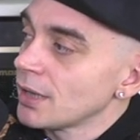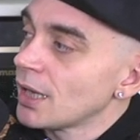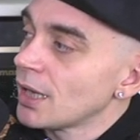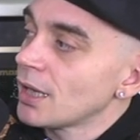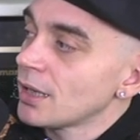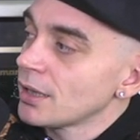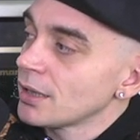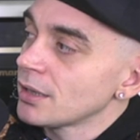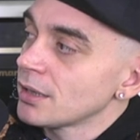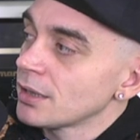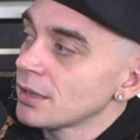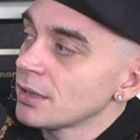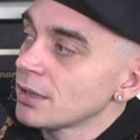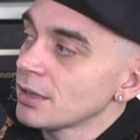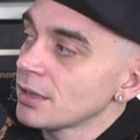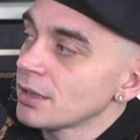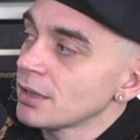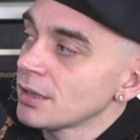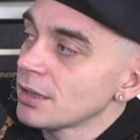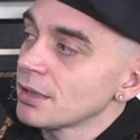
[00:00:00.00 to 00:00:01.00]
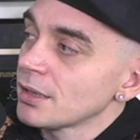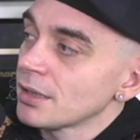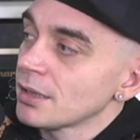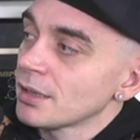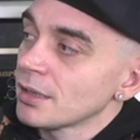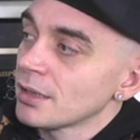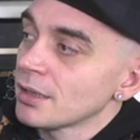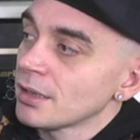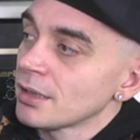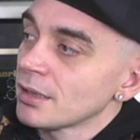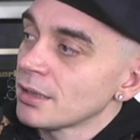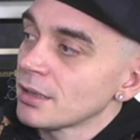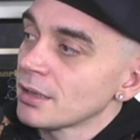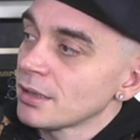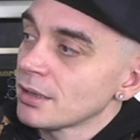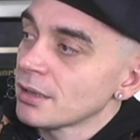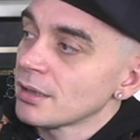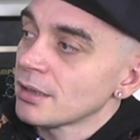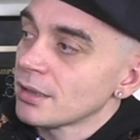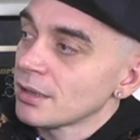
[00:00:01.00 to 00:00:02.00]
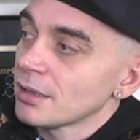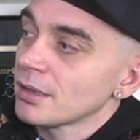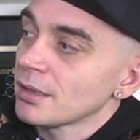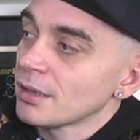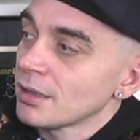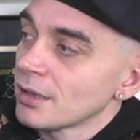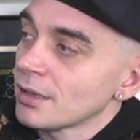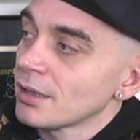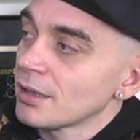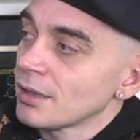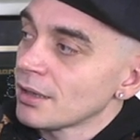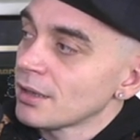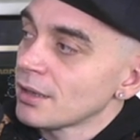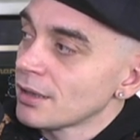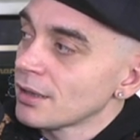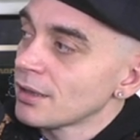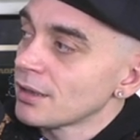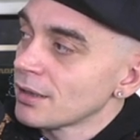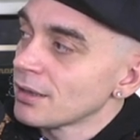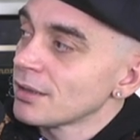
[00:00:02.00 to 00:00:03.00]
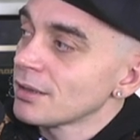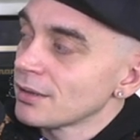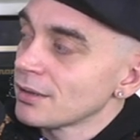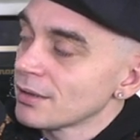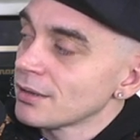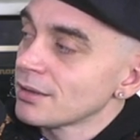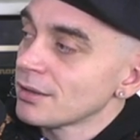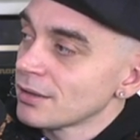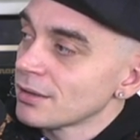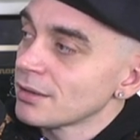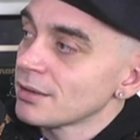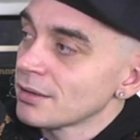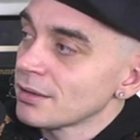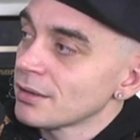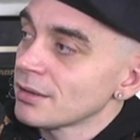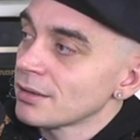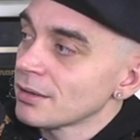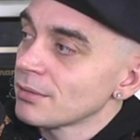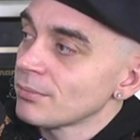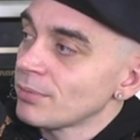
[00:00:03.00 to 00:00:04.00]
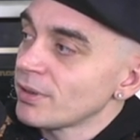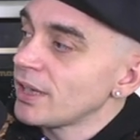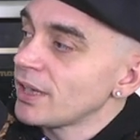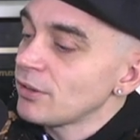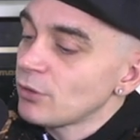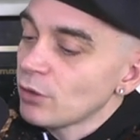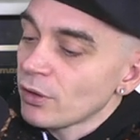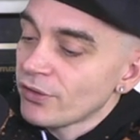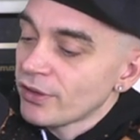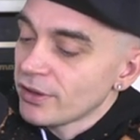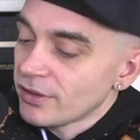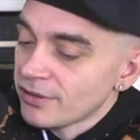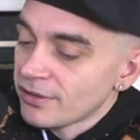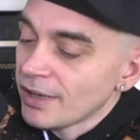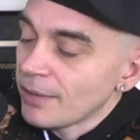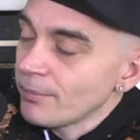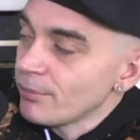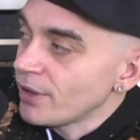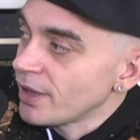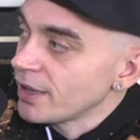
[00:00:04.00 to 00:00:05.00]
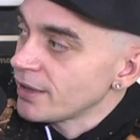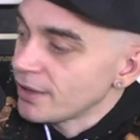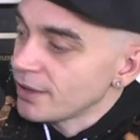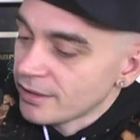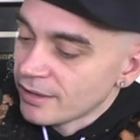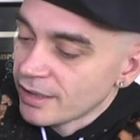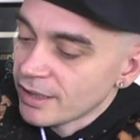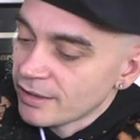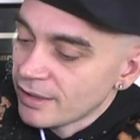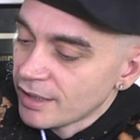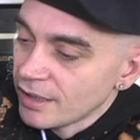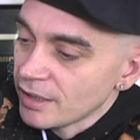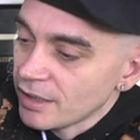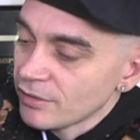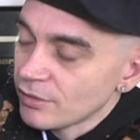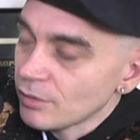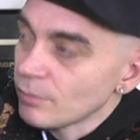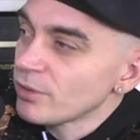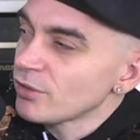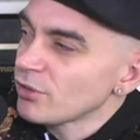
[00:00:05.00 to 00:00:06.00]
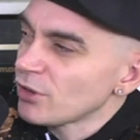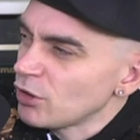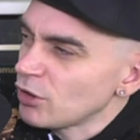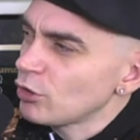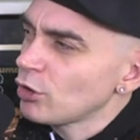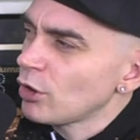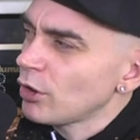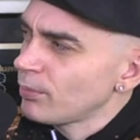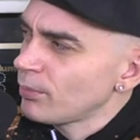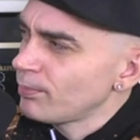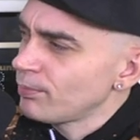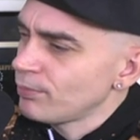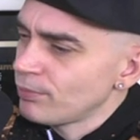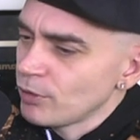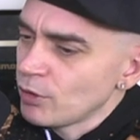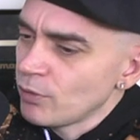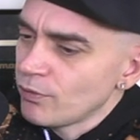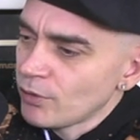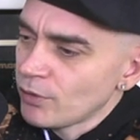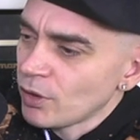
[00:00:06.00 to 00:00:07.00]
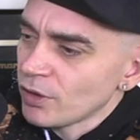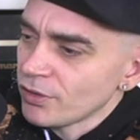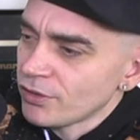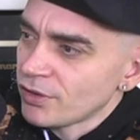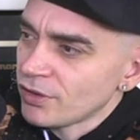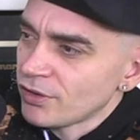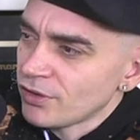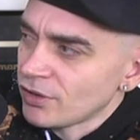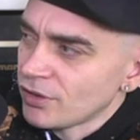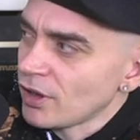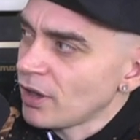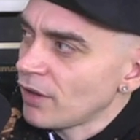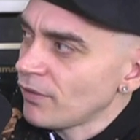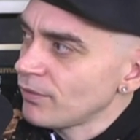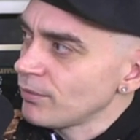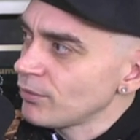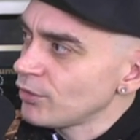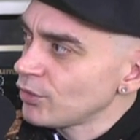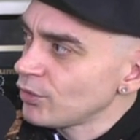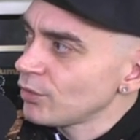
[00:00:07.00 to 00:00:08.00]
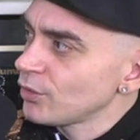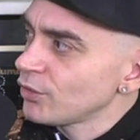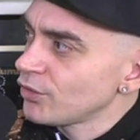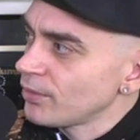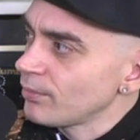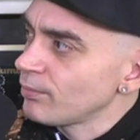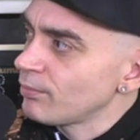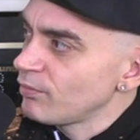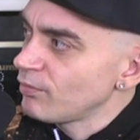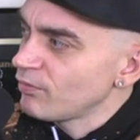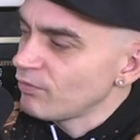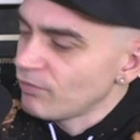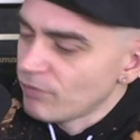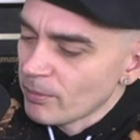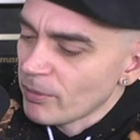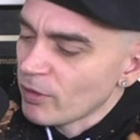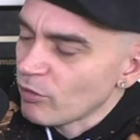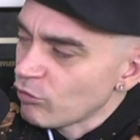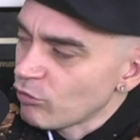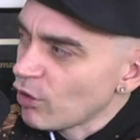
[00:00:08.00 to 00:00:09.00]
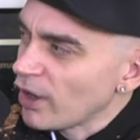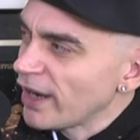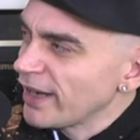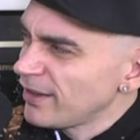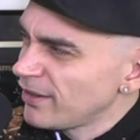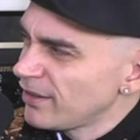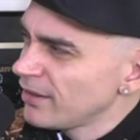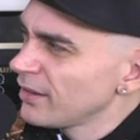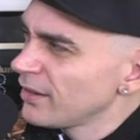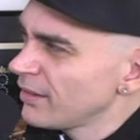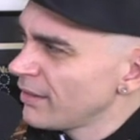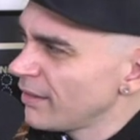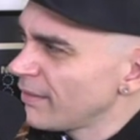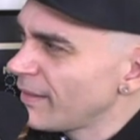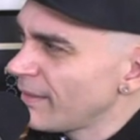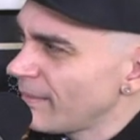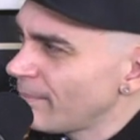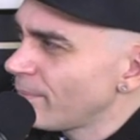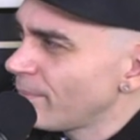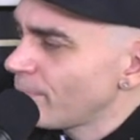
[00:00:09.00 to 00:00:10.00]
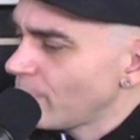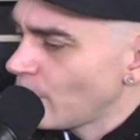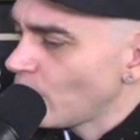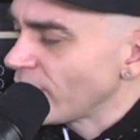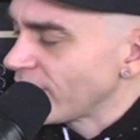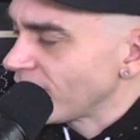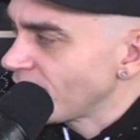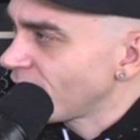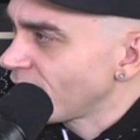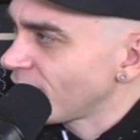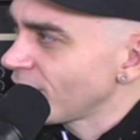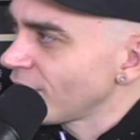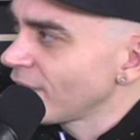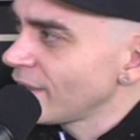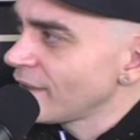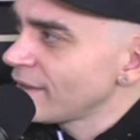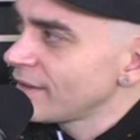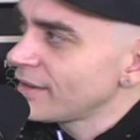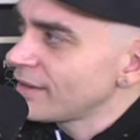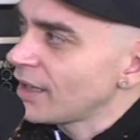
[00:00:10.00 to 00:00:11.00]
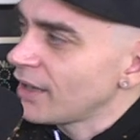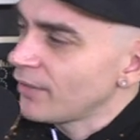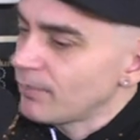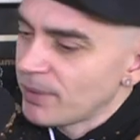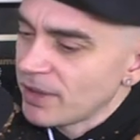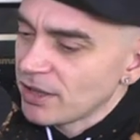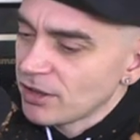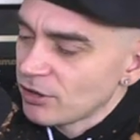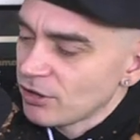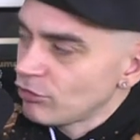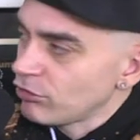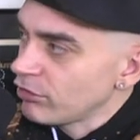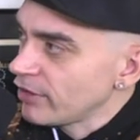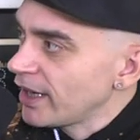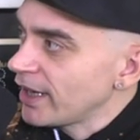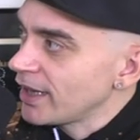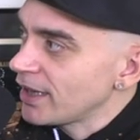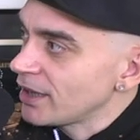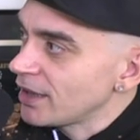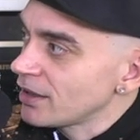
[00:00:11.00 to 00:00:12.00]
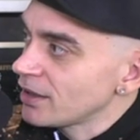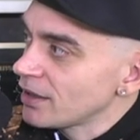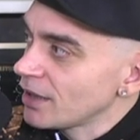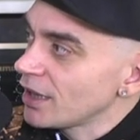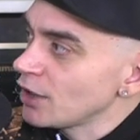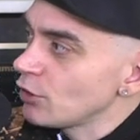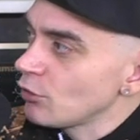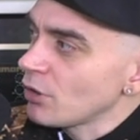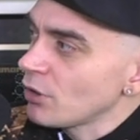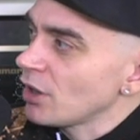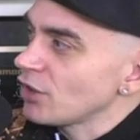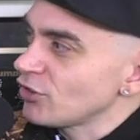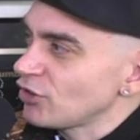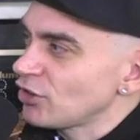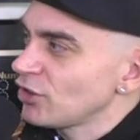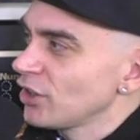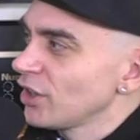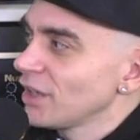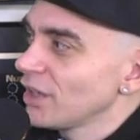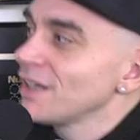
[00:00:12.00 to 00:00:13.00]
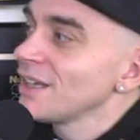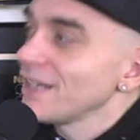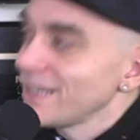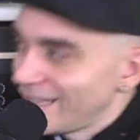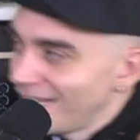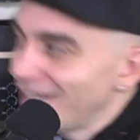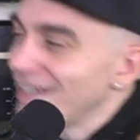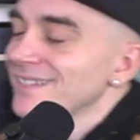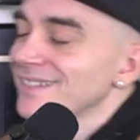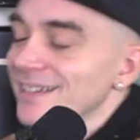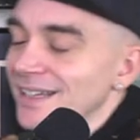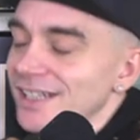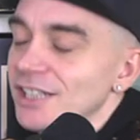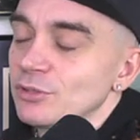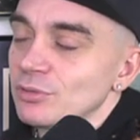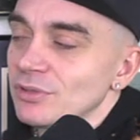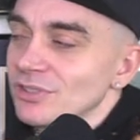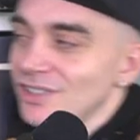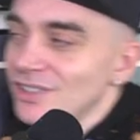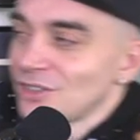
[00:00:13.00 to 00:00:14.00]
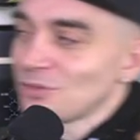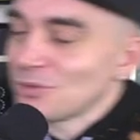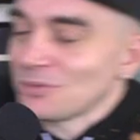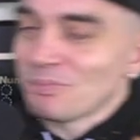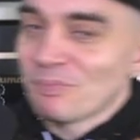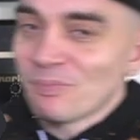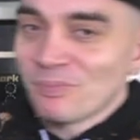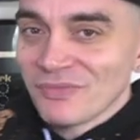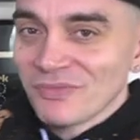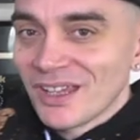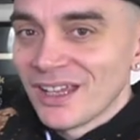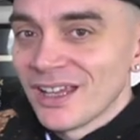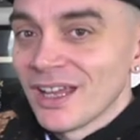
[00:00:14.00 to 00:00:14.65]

Yeah. They know what we what we went through as kids, and like they uphold it. But they got the template. They, they, they, it's almost like you've got to, you've got to start from source and from the right points that have been created each one, just, each one, man. Yeah, exactly.